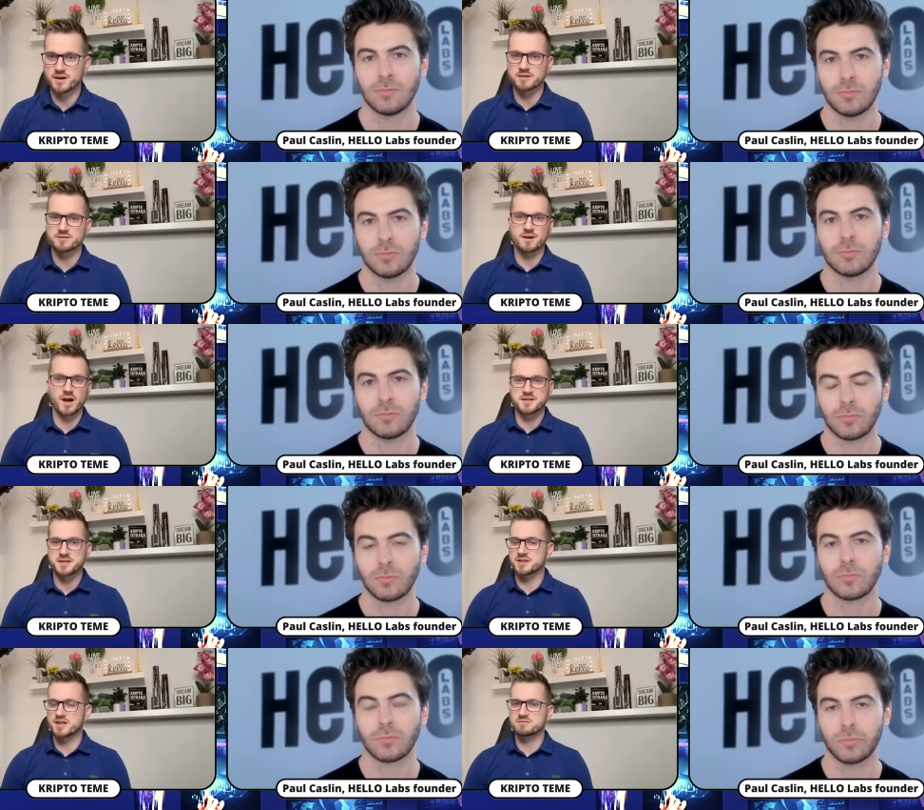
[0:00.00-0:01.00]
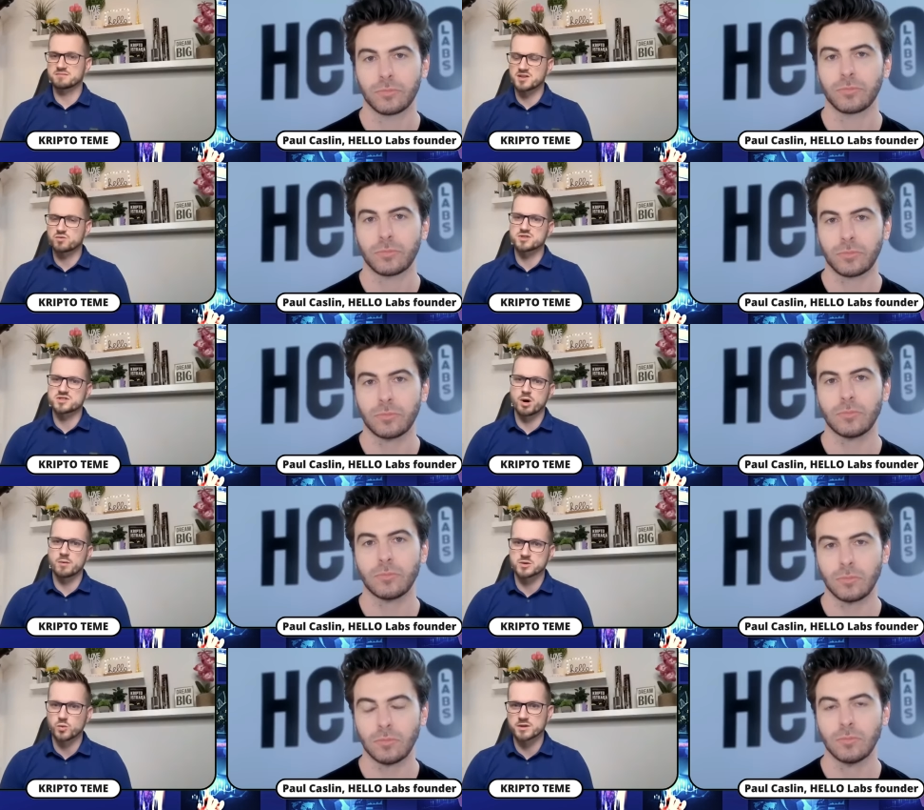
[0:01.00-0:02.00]
Speaker 1: And I think that that was the
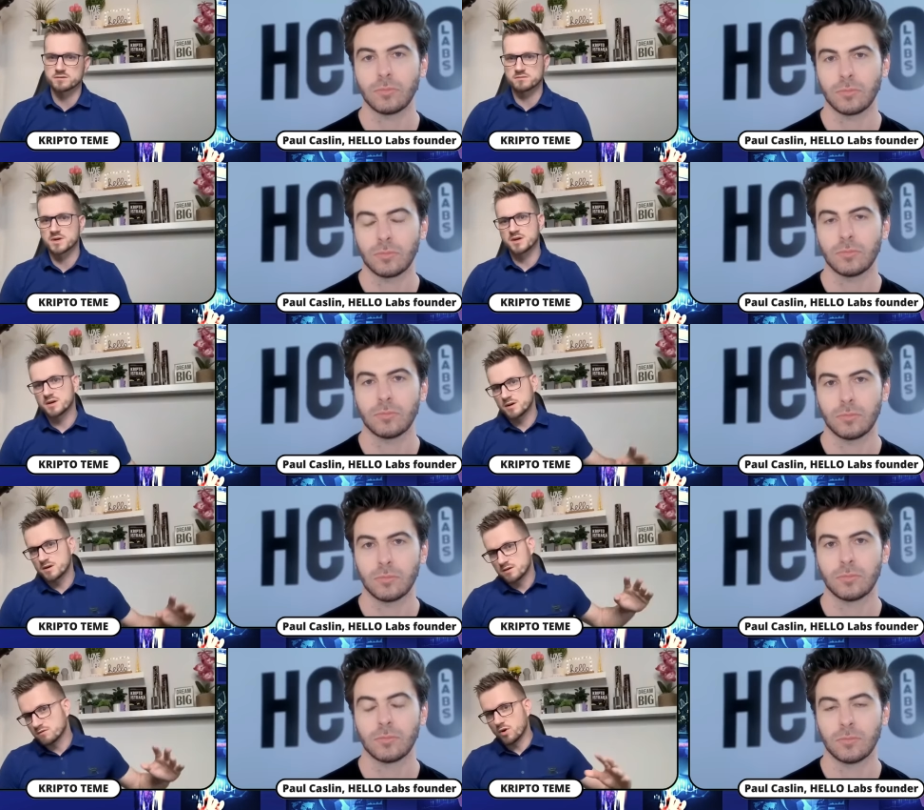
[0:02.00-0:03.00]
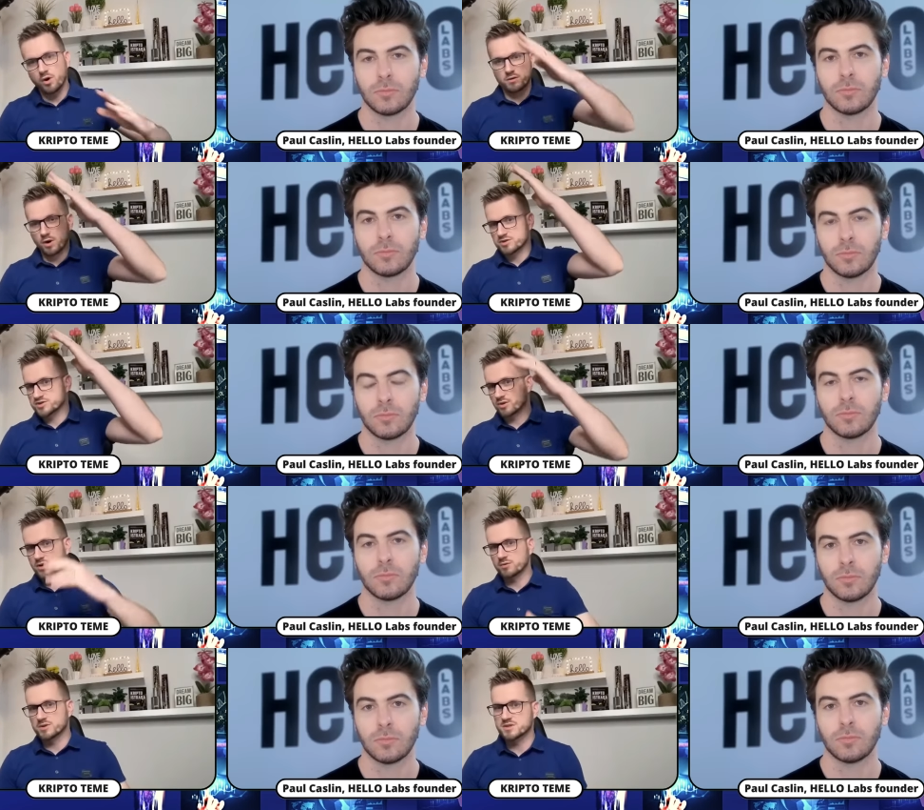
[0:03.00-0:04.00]
moment when all
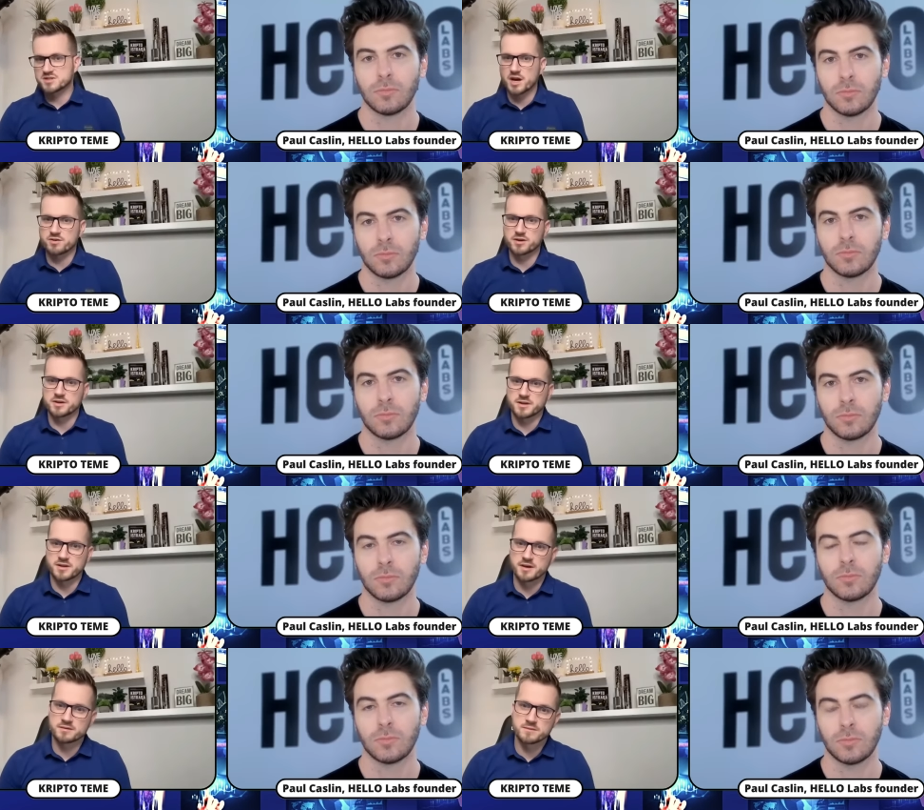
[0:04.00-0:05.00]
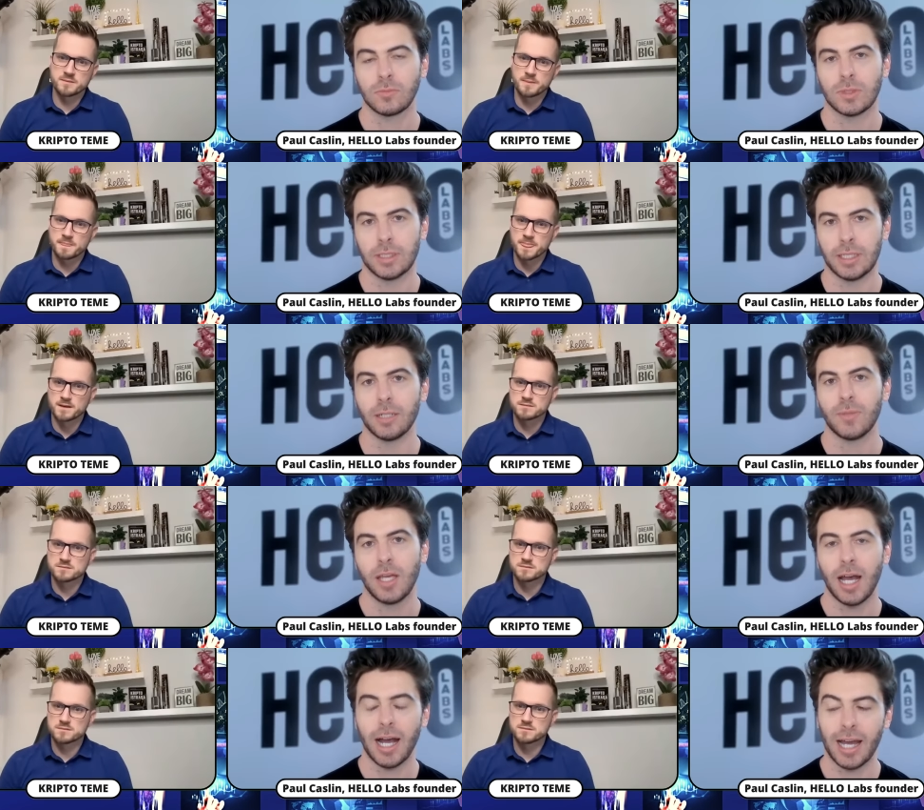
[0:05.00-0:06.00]
story was skyrocketing, yeah?
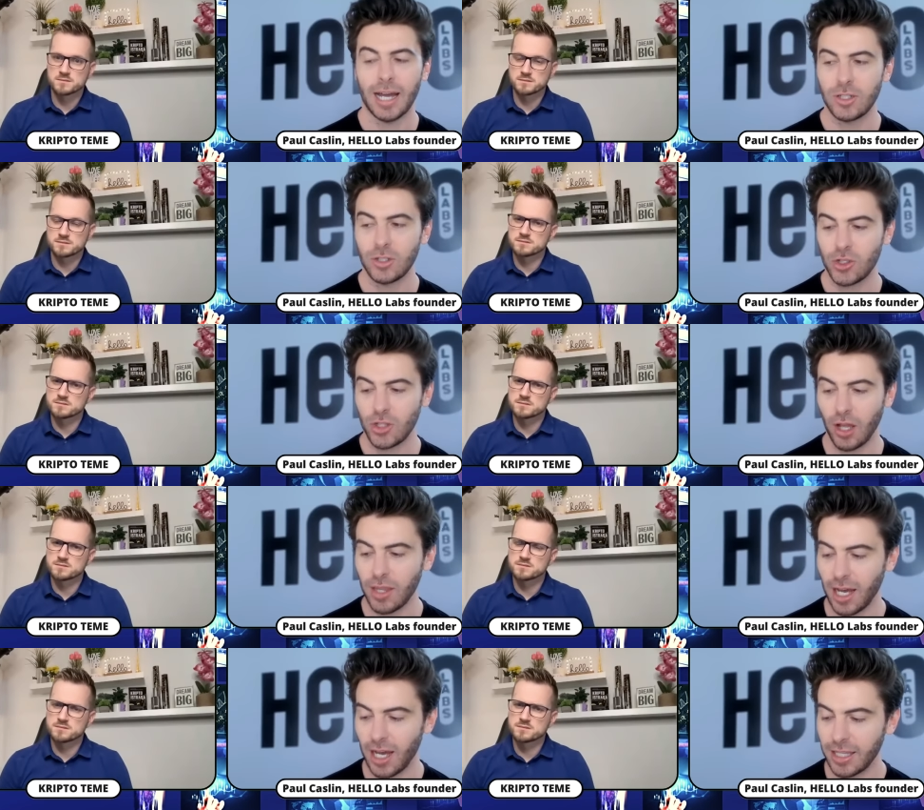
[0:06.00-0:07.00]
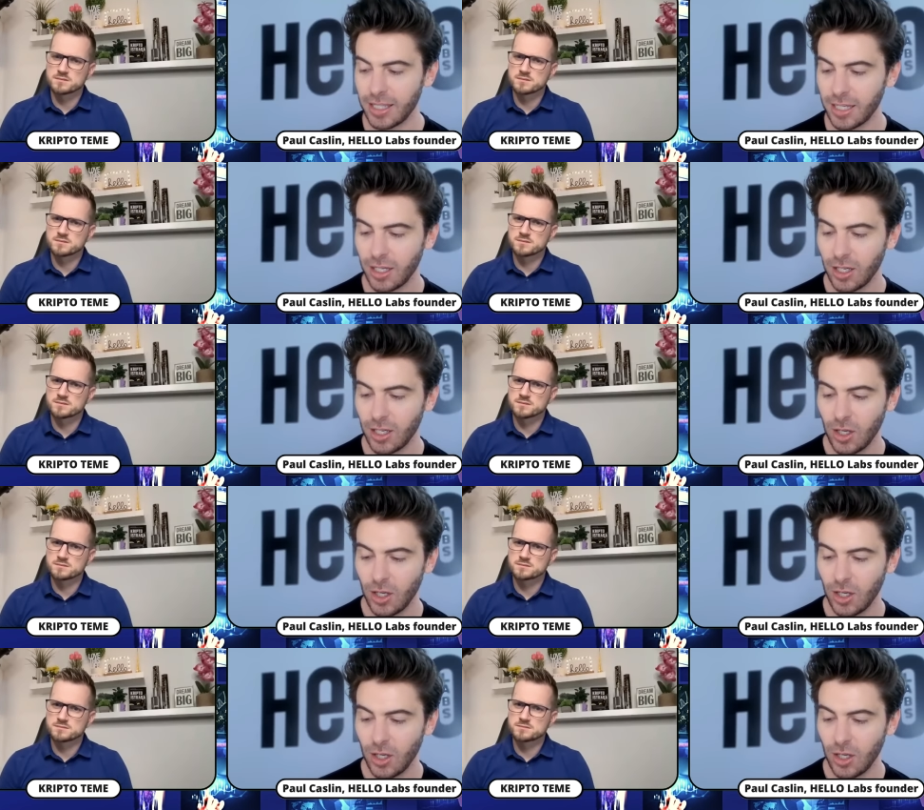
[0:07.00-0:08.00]
Speaker 2: And just on that, I think one of
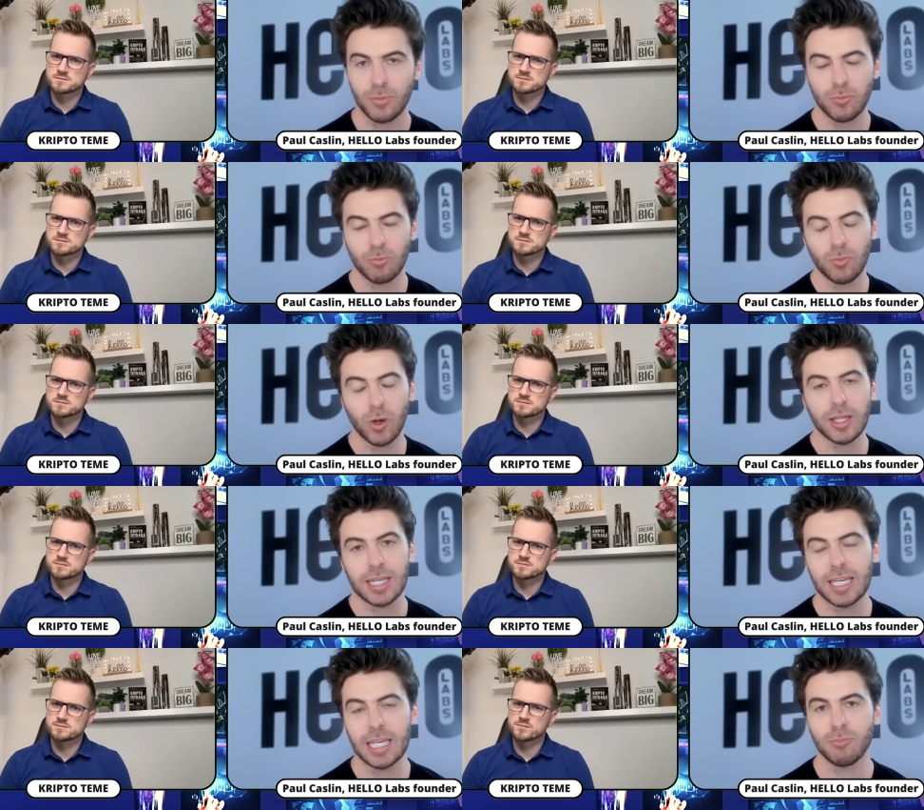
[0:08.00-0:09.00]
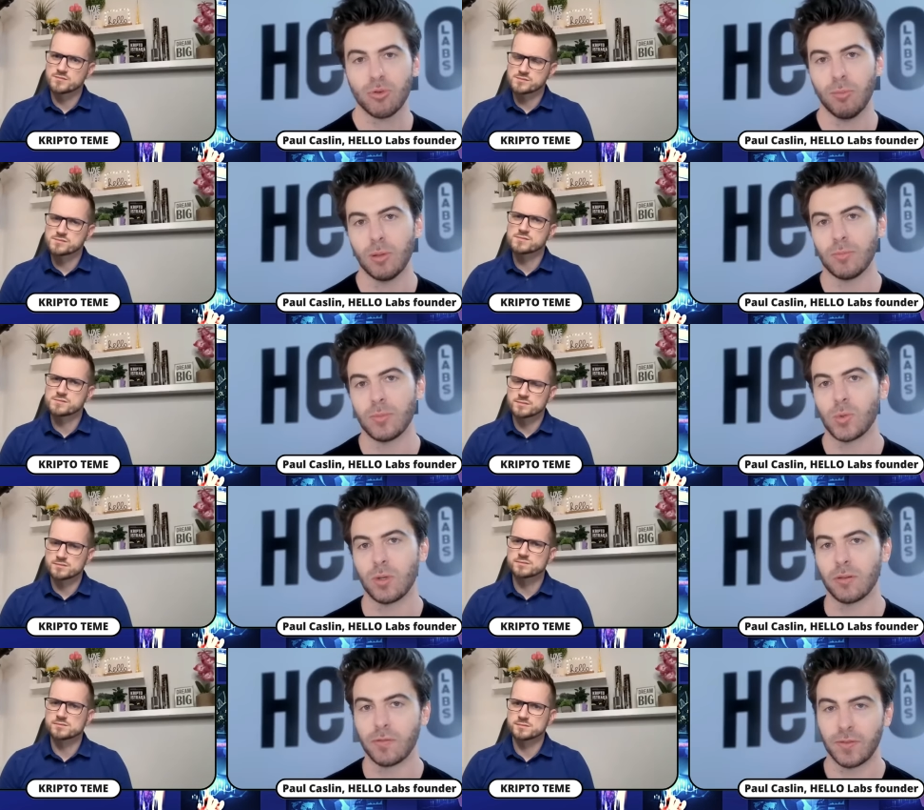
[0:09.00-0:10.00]
the one of the key problems
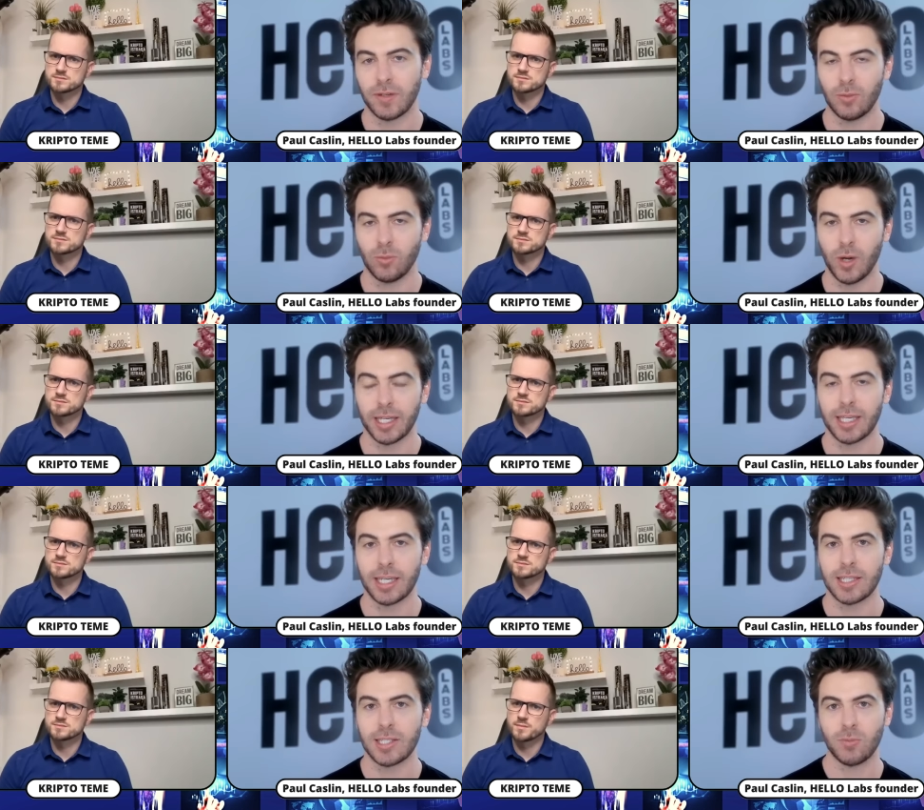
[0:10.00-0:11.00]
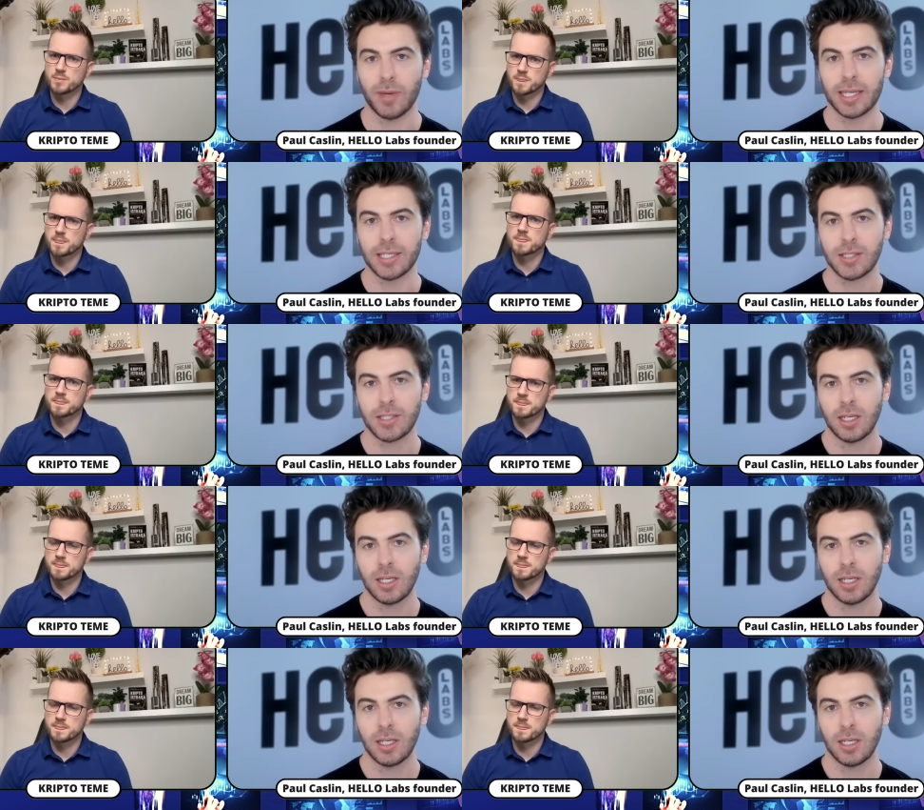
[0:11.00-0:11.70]
with working in this space